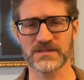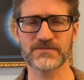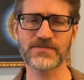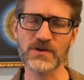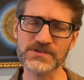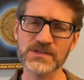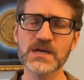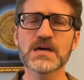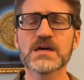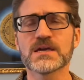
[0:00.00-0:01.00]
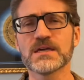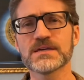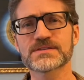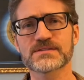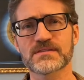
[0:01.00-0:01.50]
And the first
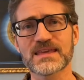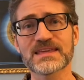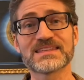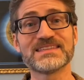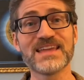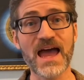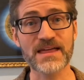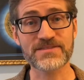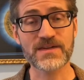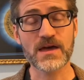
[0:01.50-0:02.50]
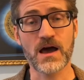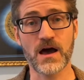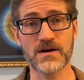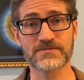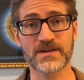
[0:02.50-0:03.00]
is the death
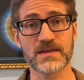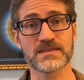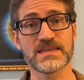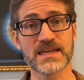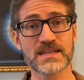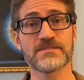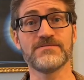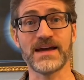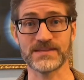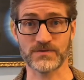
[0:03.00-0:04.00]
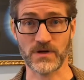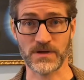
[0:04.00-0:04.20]
of Yin Viceroy.